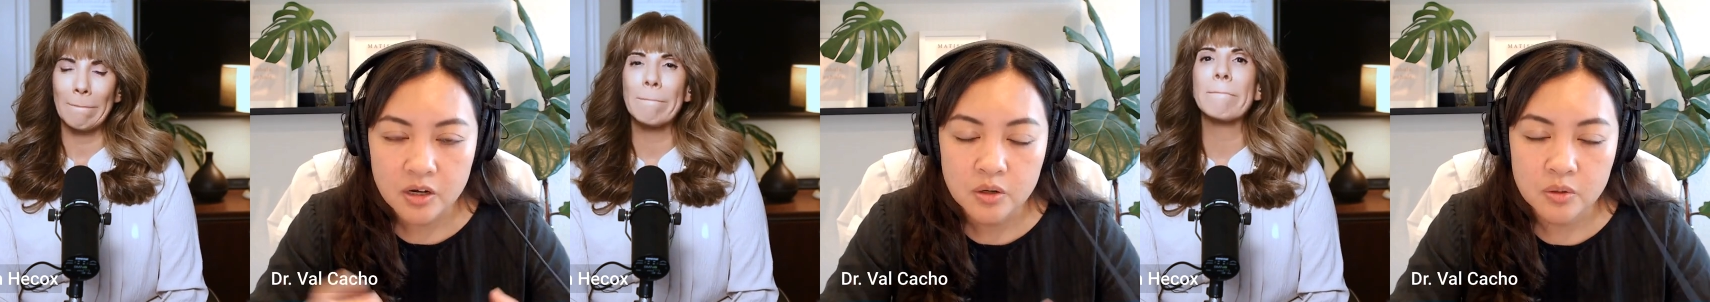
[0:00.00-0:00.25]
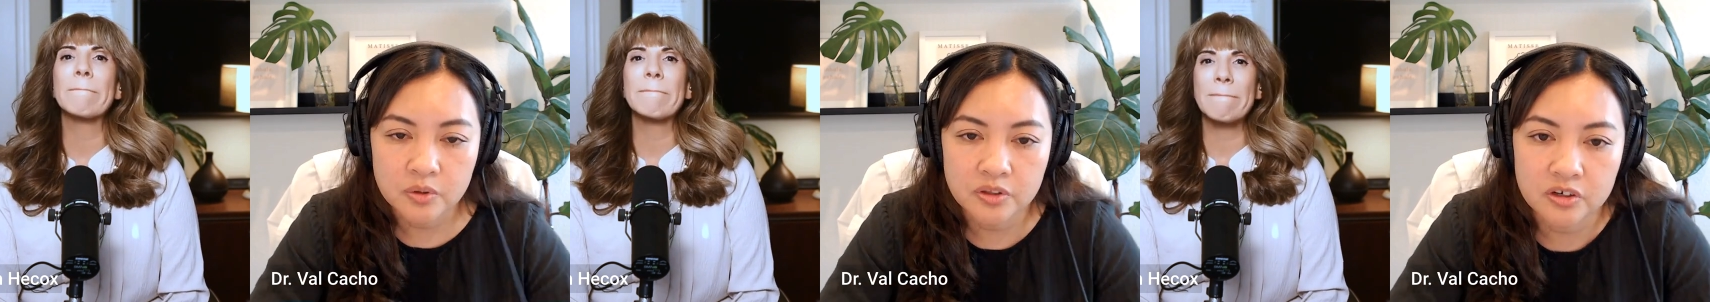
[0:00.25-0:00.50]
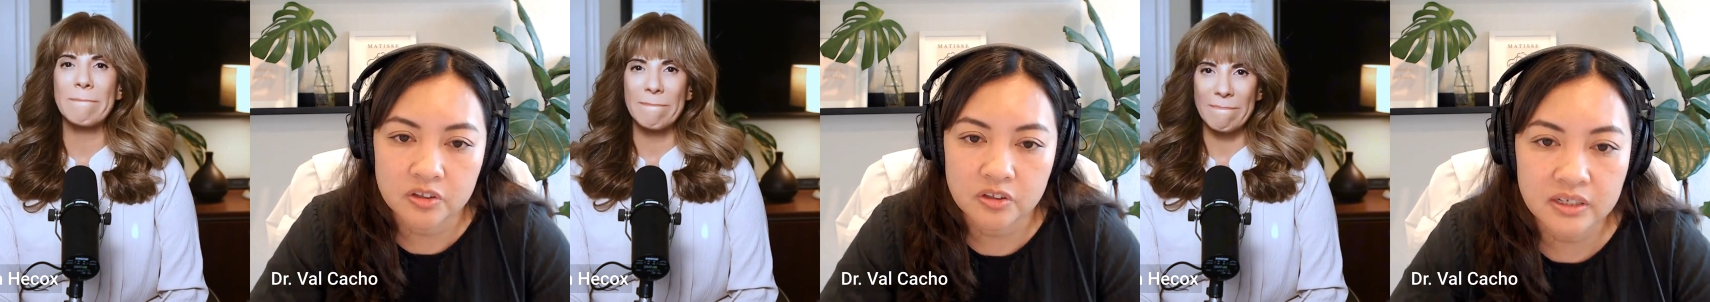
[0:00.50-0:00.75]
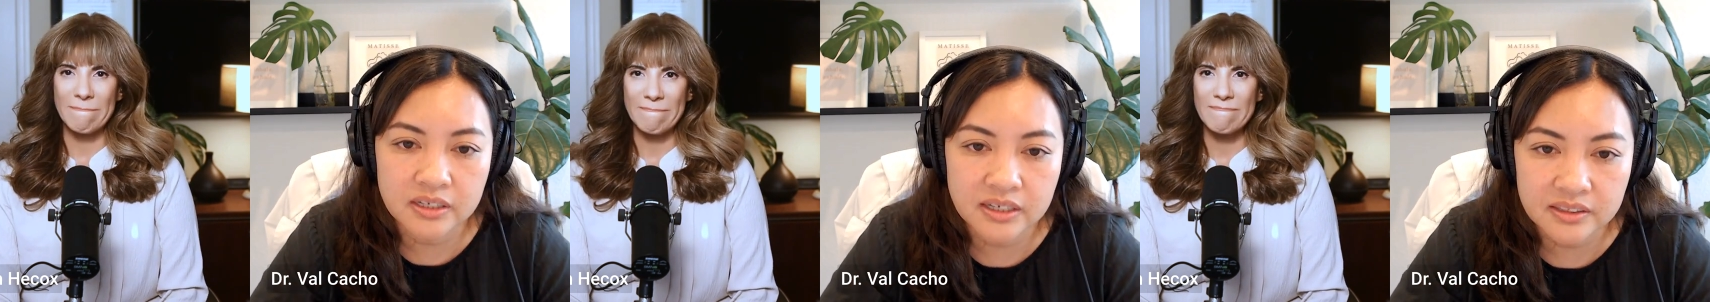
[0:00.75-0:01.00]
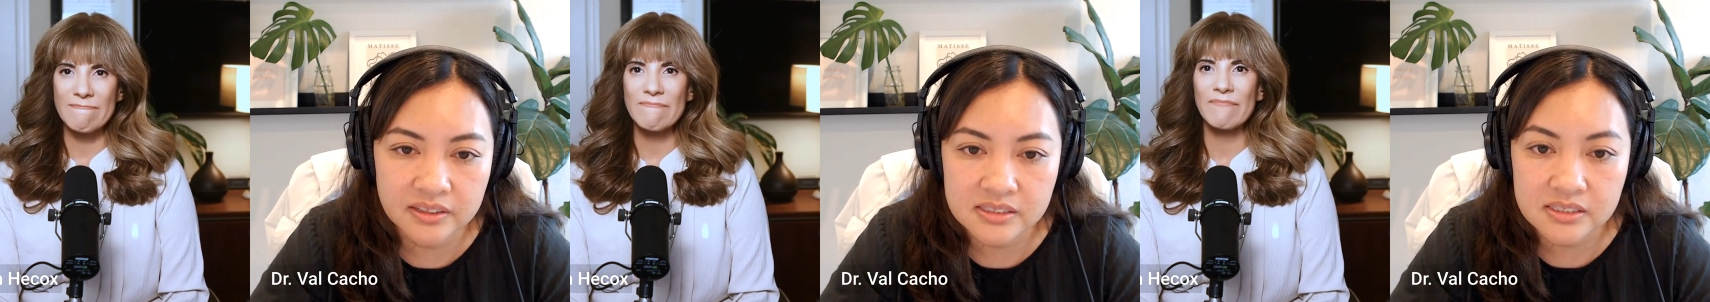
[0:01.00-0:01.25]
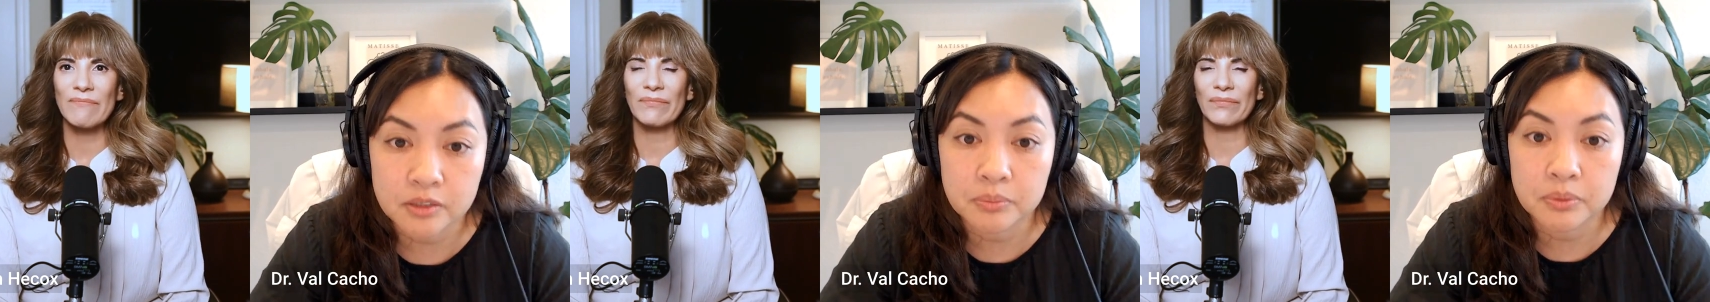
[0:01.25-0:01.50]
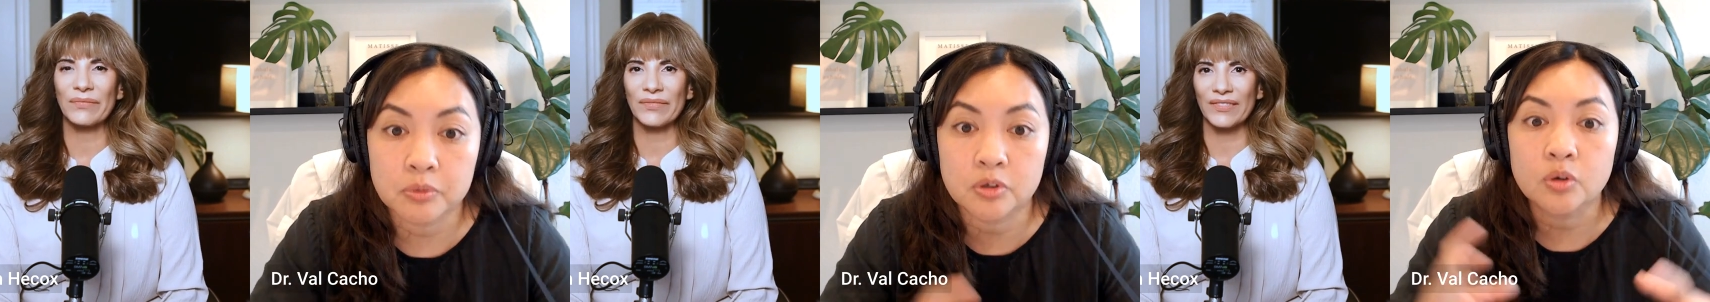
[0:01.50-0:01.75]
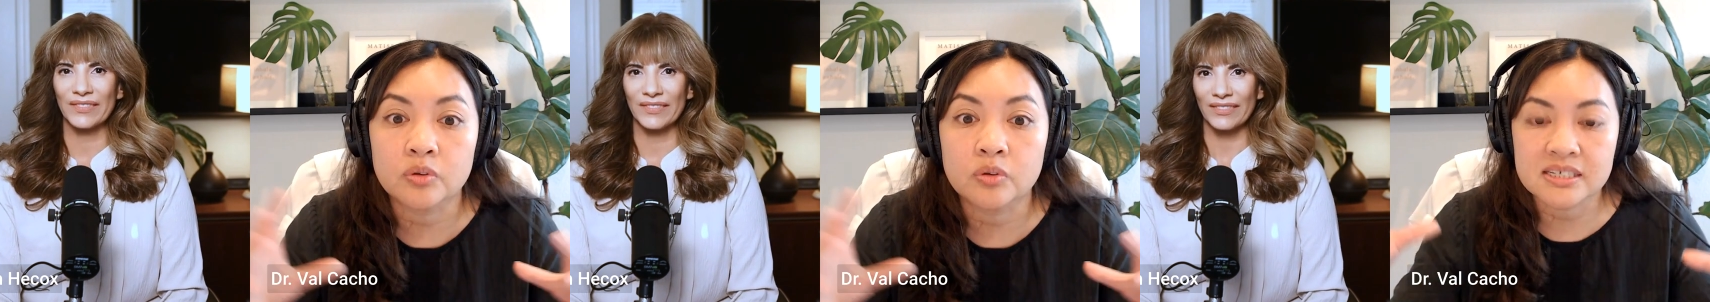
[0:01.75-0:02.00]
Speaker 1: where they're looking at things a little bit more
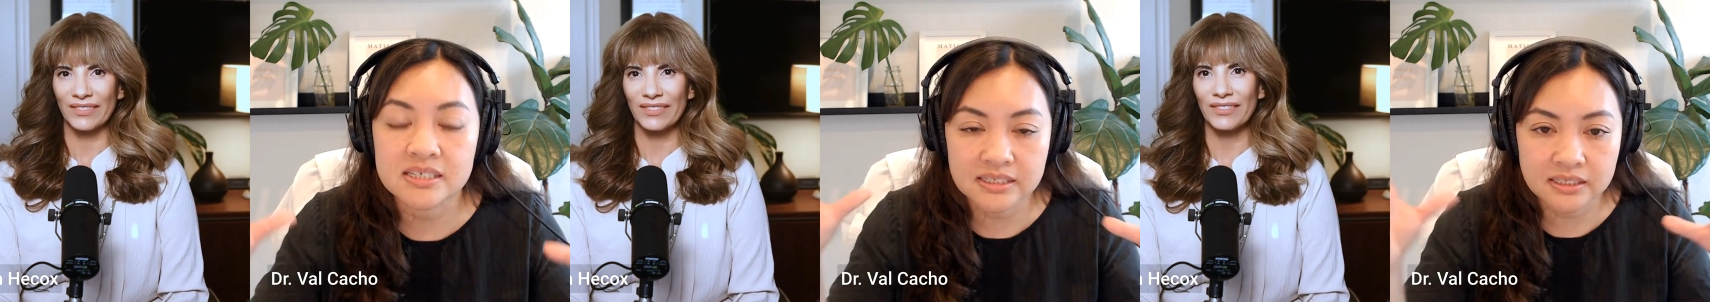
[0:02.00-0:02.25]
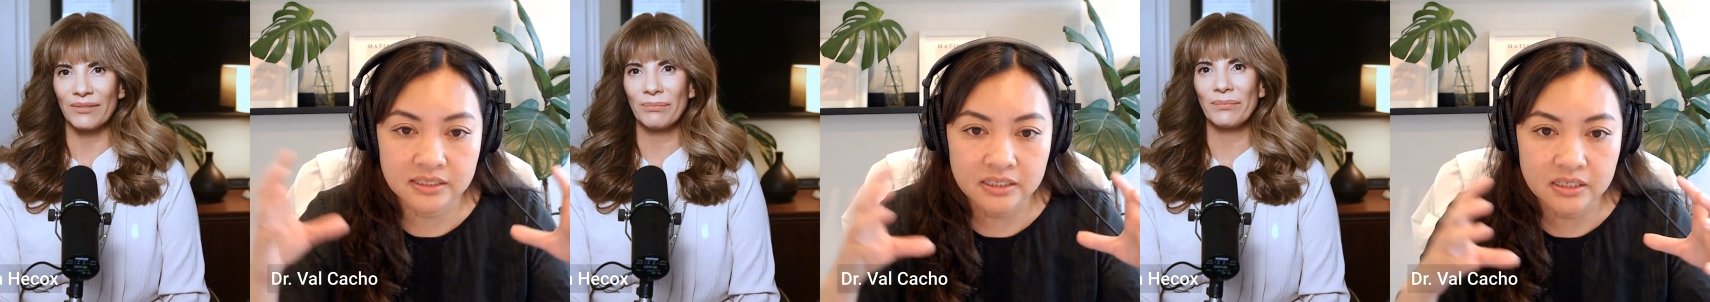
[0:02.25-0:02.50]
holistically.